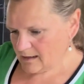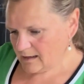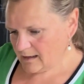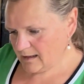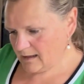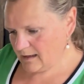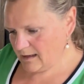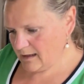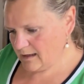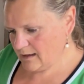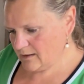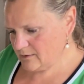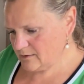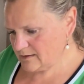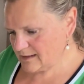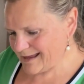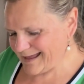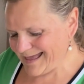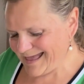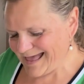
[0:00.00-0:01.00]
And
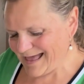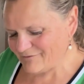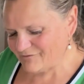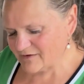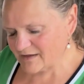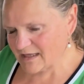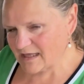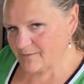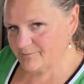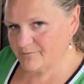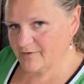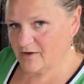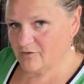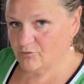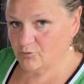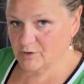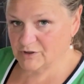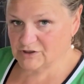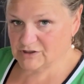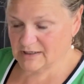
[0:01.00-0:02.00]
a half a cup
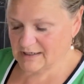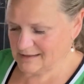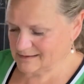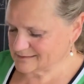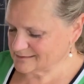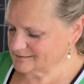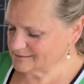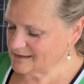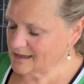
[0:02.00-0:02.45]
of witch hazel.